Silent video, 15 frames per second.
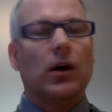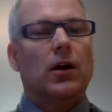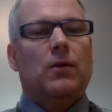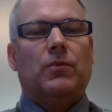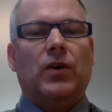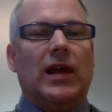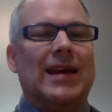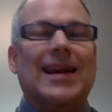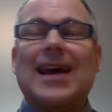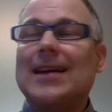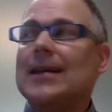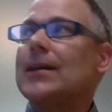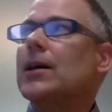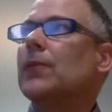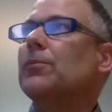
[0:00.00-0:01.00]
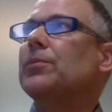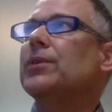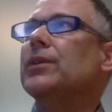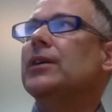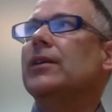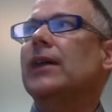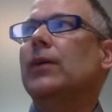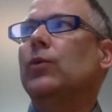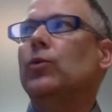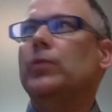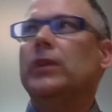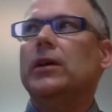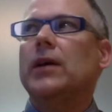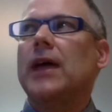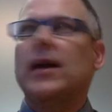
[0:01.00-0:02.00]
but in any company there will
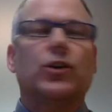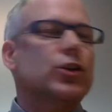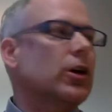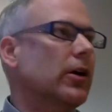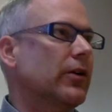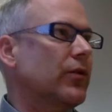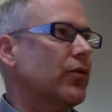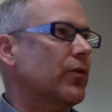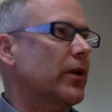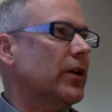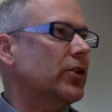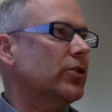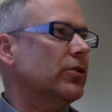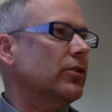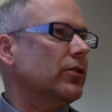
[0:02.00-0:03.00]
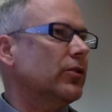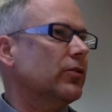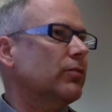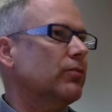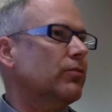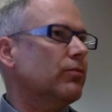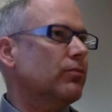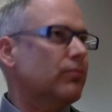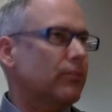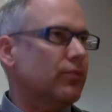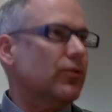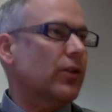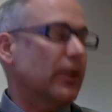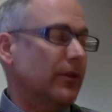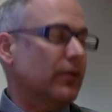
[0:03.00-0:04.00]
be HR information that's
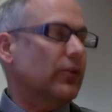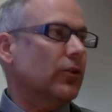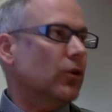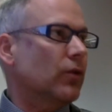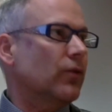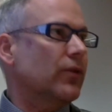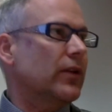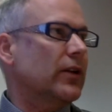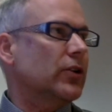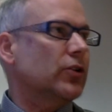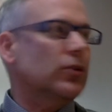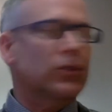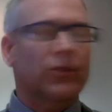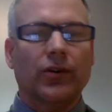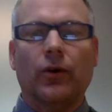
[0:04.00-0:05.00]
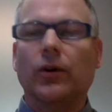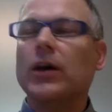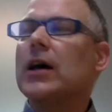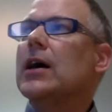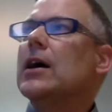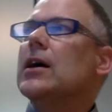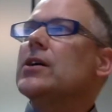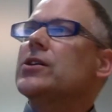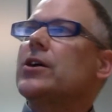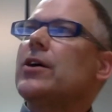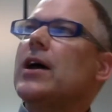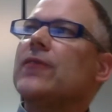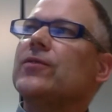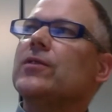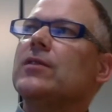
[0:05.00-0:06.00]
private and confidential and so on. So you
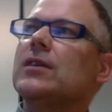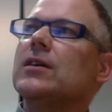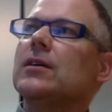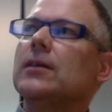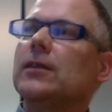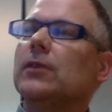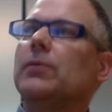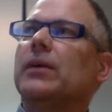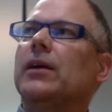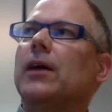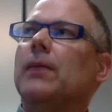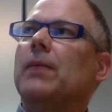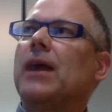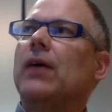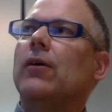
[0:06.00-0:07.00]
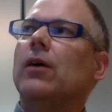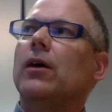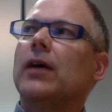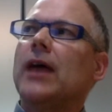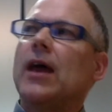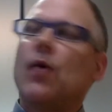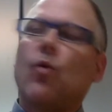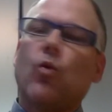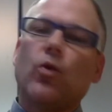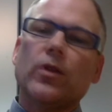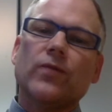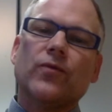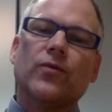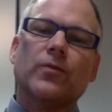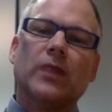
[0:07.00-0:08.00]
have to think a little bit about, okay, what
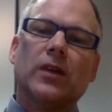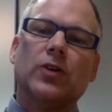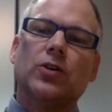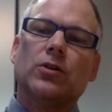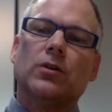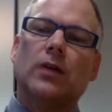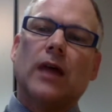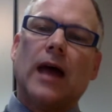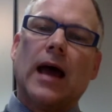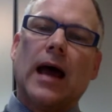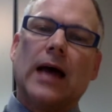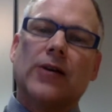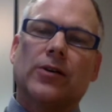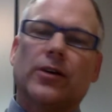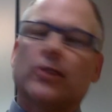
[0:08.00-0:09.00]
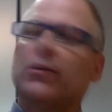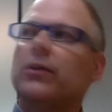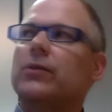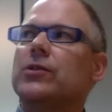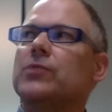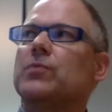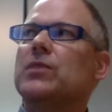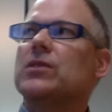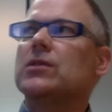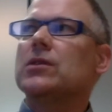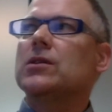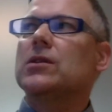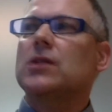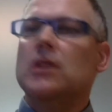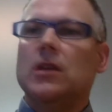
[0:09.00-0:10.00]
information as I grow this
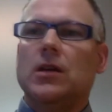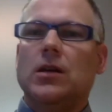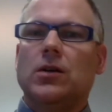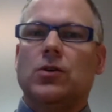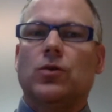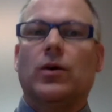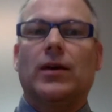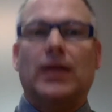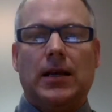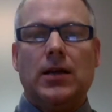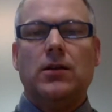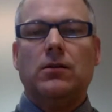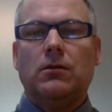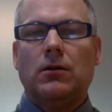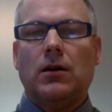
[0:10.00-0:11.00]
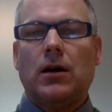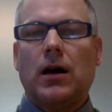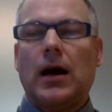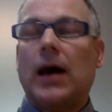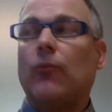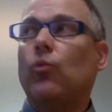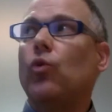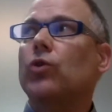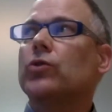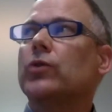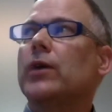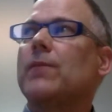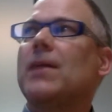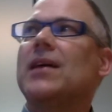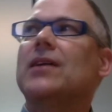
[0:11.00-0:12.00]
business do I need, and what do I
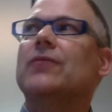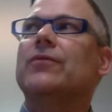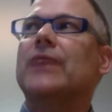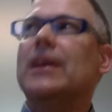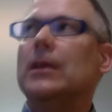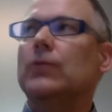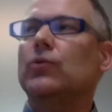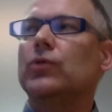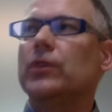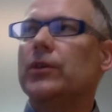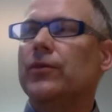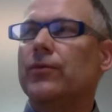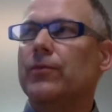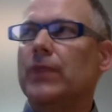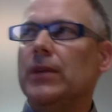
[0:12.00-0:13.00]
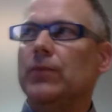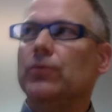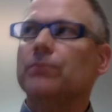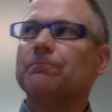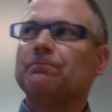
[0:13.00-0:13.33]
make available to different people?